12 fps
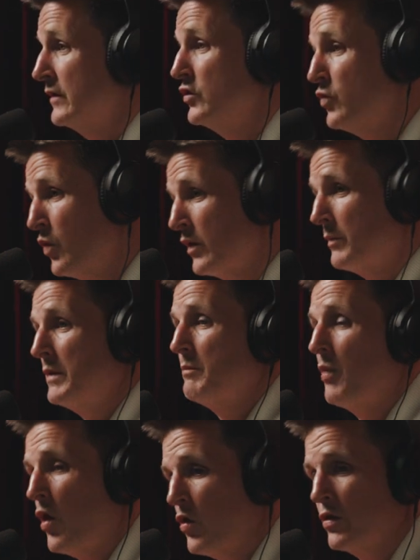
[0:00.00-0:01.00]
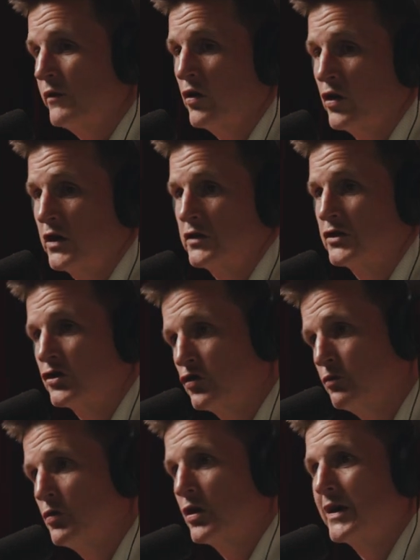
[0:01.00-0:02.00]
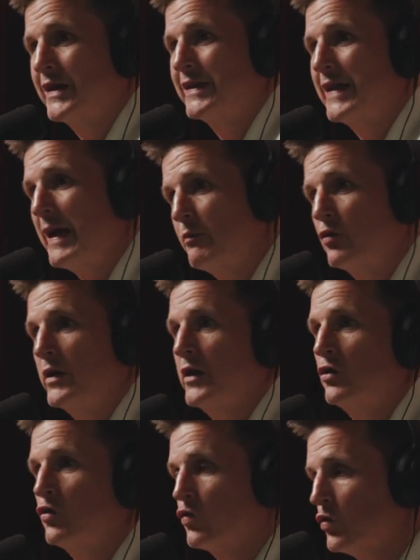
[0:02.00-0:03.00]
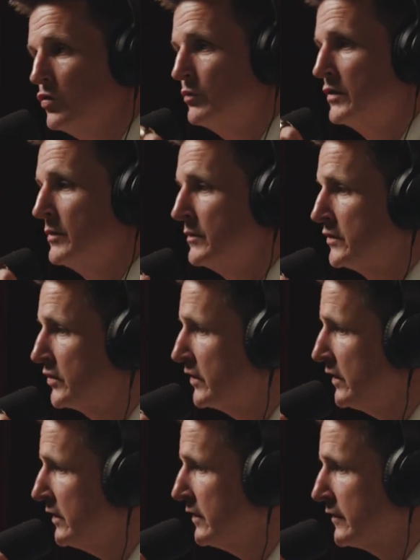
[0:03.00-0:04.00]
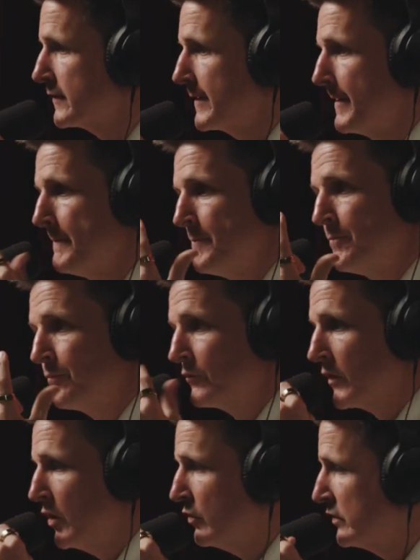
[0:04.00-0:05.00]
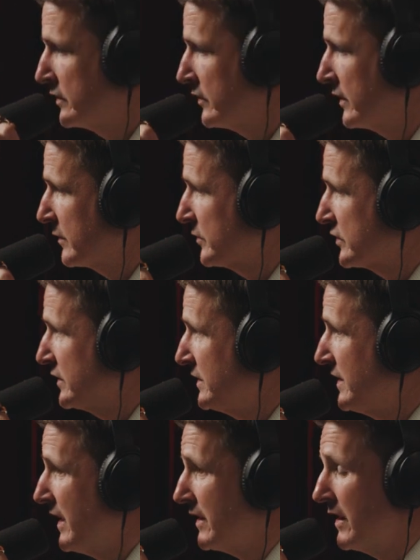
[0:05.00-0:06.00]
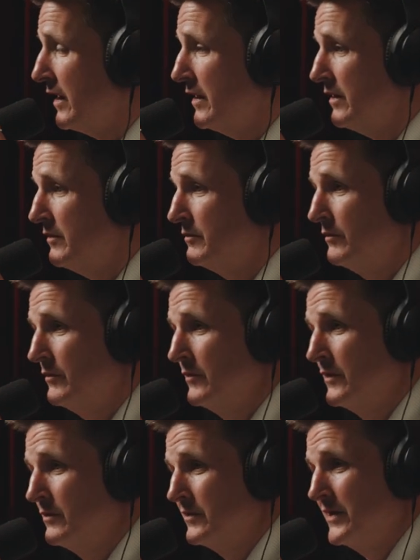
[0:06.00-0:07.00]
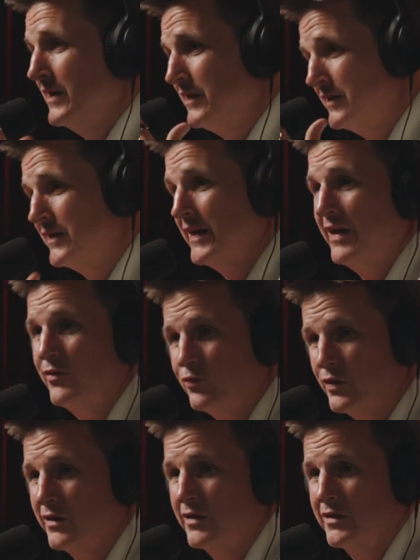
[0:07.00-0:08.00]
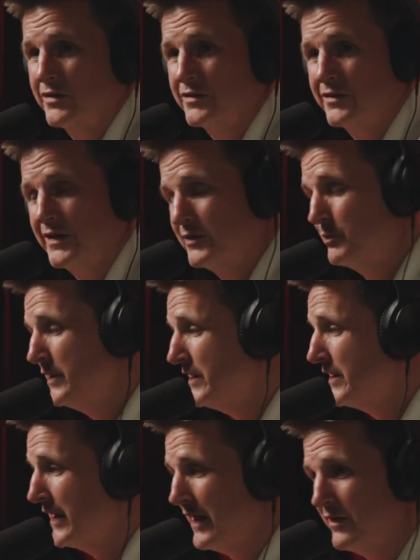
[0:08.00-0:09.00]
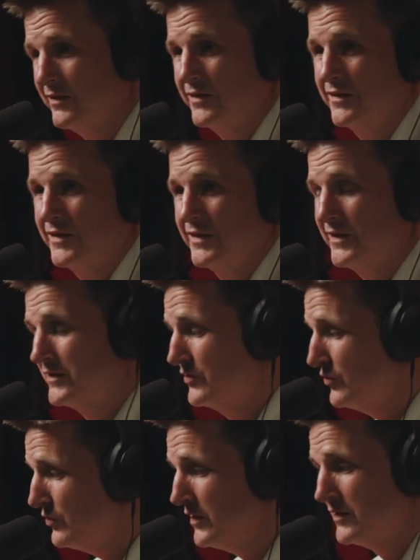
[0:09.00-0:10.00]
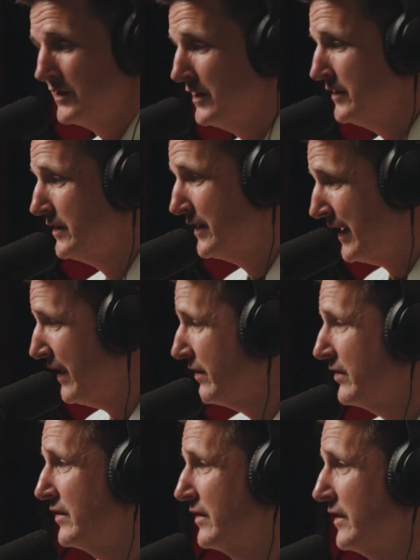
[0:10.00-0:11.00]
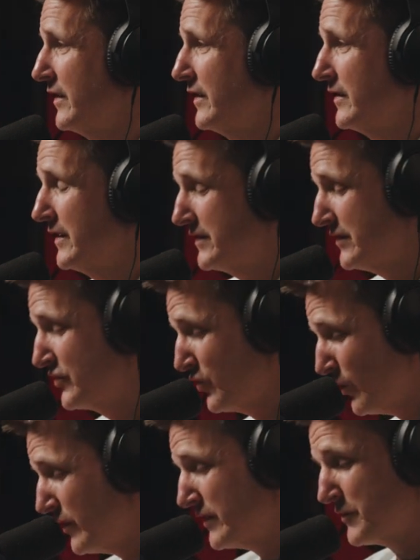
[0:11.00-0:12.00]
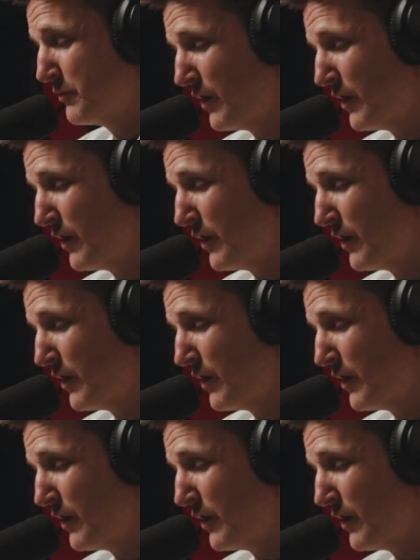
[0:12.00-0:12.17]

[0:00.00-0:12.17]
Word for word: You want to be part of our consumer collaborator group, The Machinists? Go to dyrdekmachine.com. Get together with us. Let's be together. Let's do this thing together. Let's enjoy this